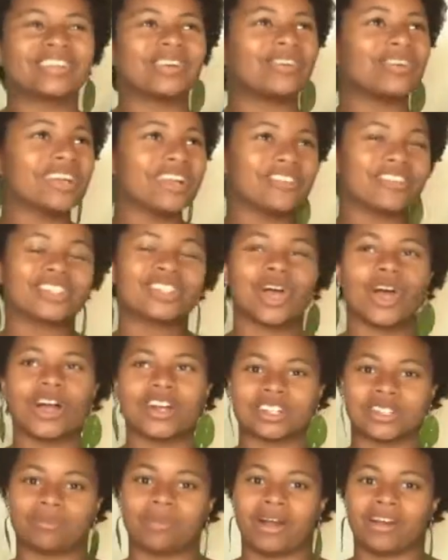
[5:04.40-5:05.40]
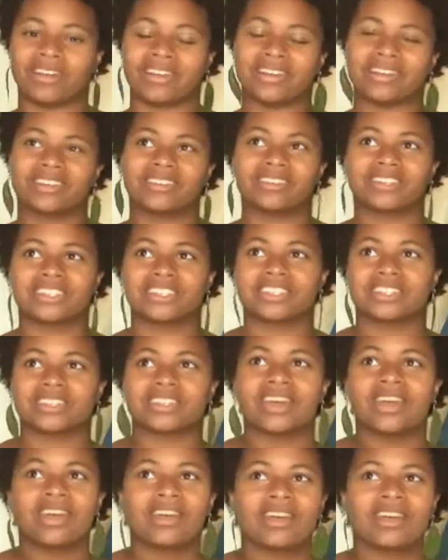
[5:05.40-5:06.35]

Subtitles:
No one ever talks about it unless